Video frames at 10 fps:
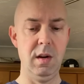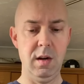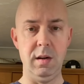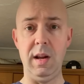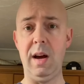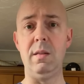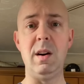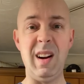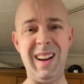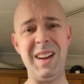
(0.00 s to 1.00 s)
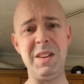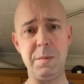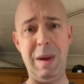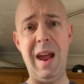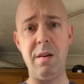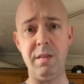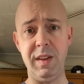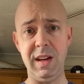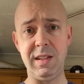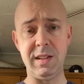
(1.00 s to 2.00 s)
Now I use a pair of
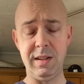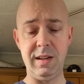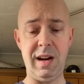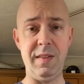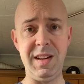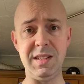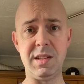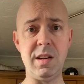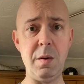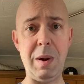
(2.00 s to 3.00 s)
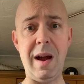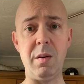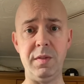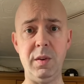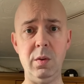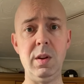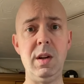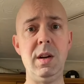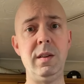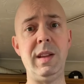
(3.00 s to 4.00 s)
these, and these are so powerful
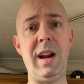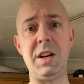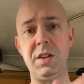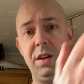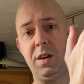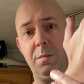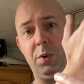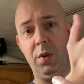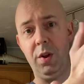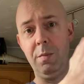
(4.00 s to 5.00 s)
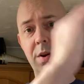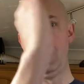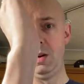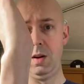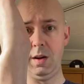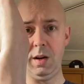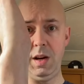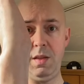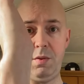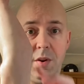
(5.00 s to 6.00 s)
that actually you can put them
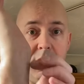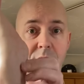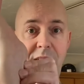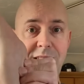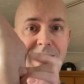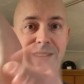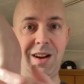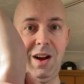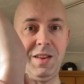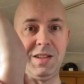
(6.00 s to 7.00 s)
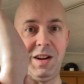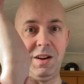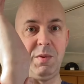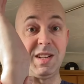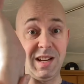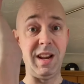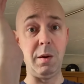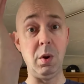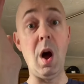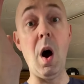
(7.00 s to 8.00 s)
clean through your wrist, either side of your wrist, and they
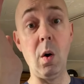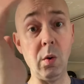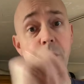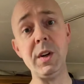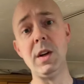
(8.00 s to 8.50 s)
will hold.